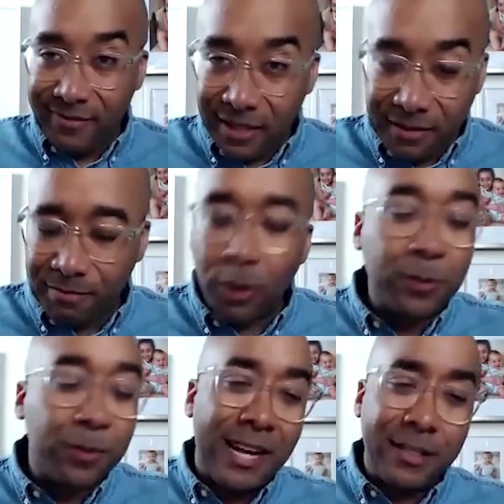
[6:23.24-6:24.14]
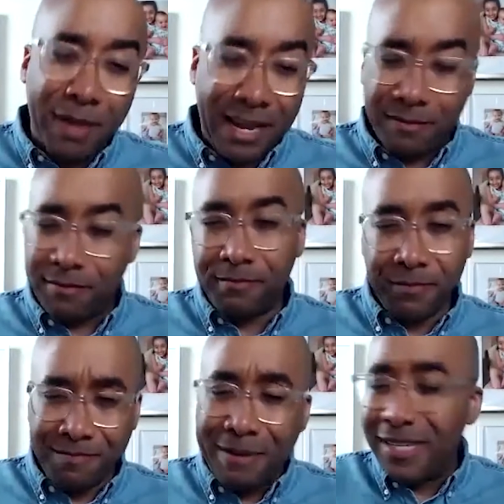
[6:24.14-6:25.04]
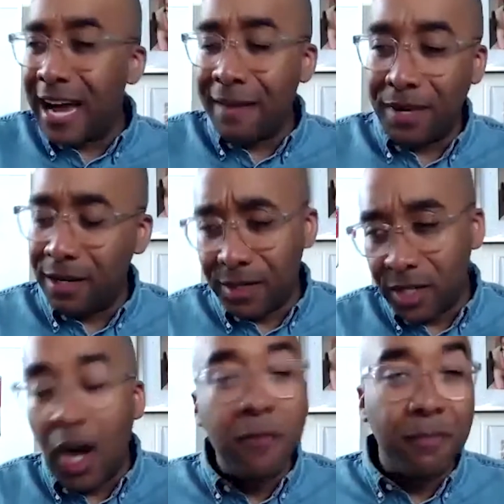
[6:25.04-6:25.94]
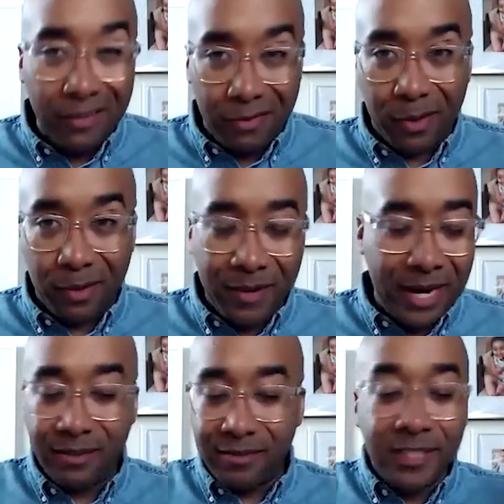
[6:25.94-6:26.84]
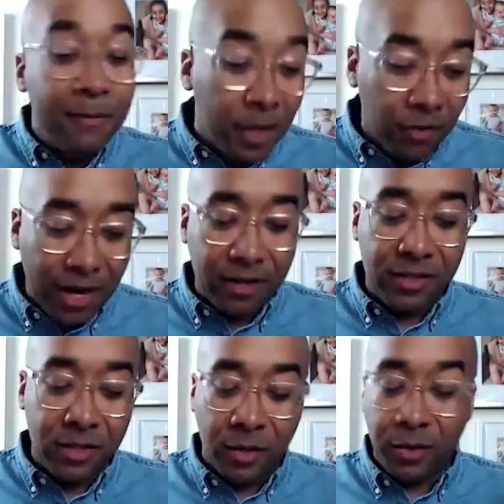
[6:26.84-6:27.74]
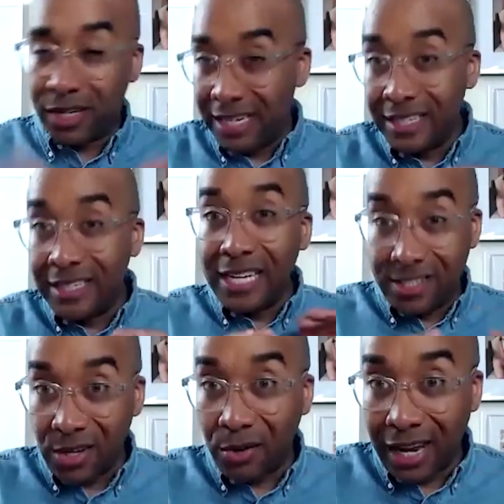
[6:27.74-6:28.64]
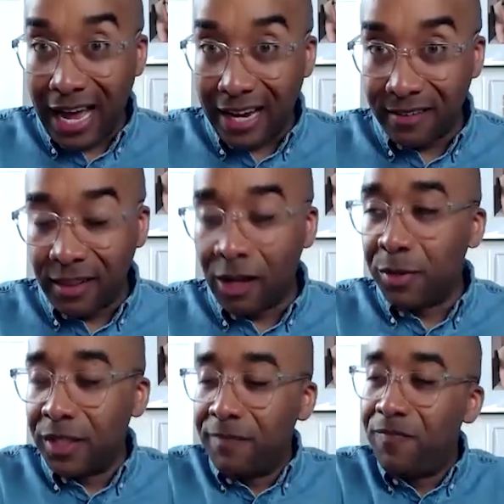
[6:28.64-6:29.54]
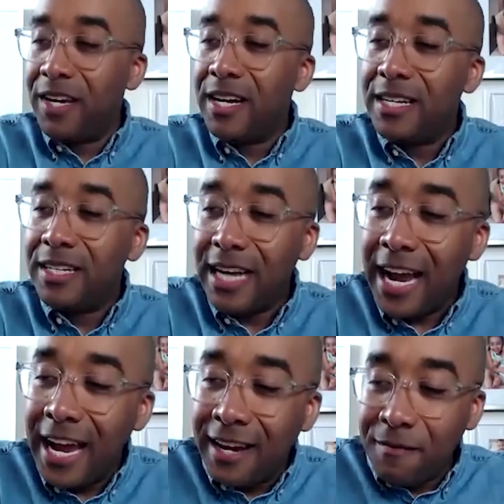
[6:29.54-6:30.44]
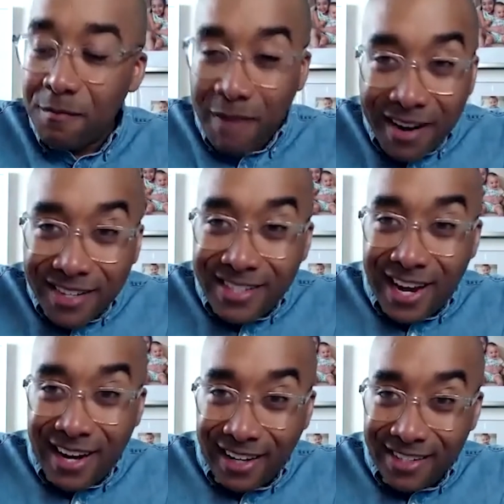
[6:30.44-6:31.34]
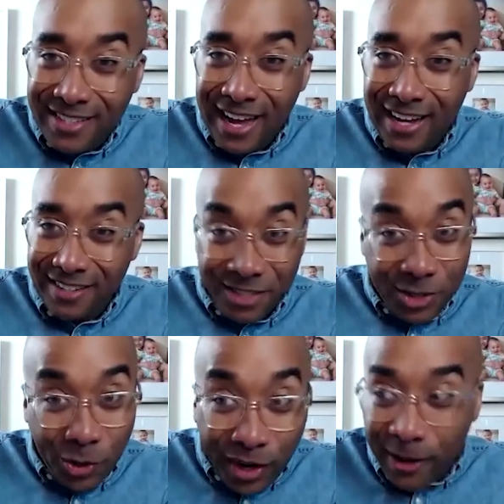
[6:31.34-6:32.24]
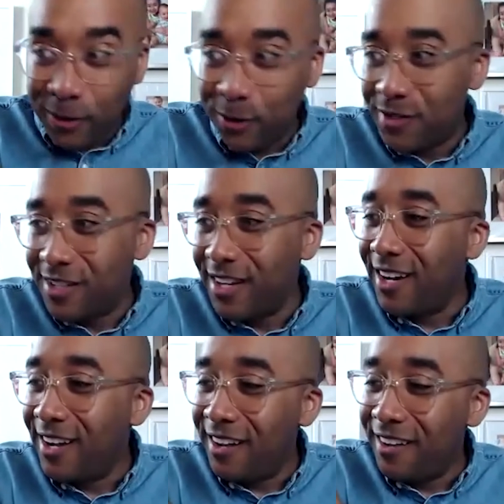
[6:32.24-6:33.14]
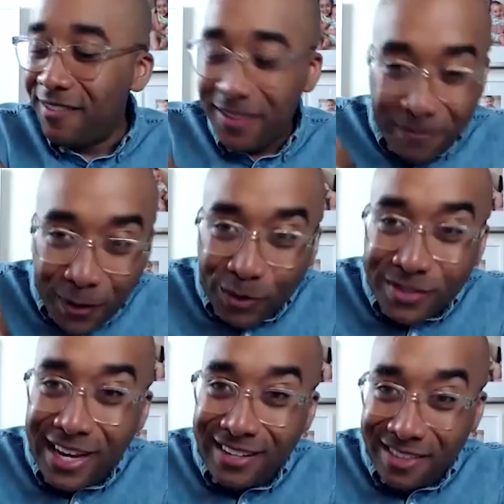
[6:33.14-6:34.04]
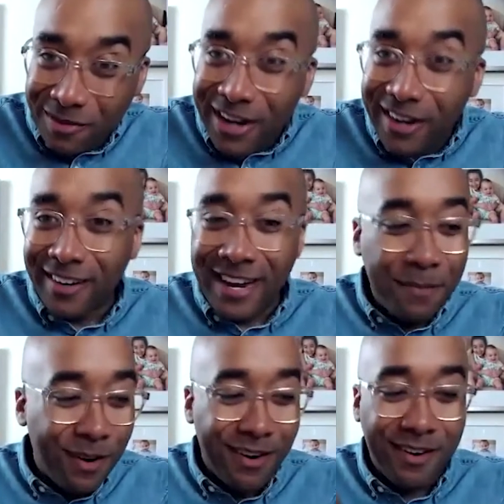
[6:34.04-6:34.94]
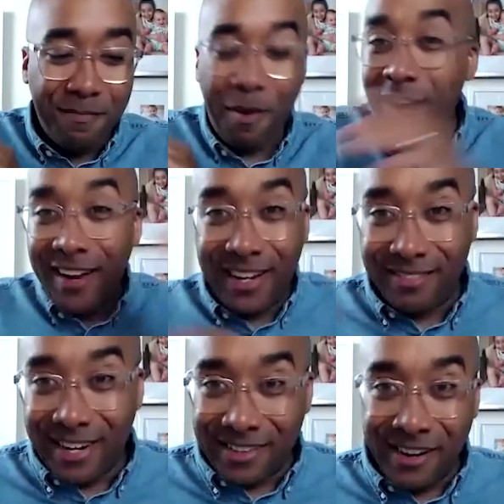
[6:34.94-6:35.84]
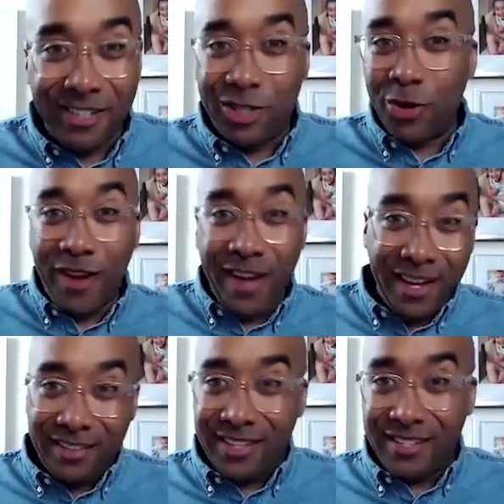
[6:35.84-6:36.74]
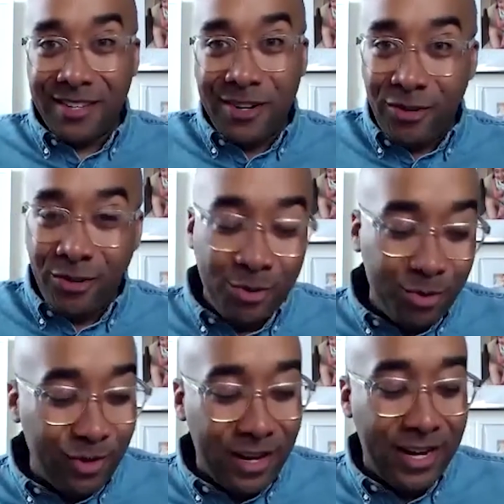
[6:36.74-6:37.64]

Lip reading: multiple times platinum, maybe diamond. It's unbelievable, right? 10 million records sold. It sold a lot globally. And my understanding is that the story goes, the folks at the record label are partying, like they're enjoying this new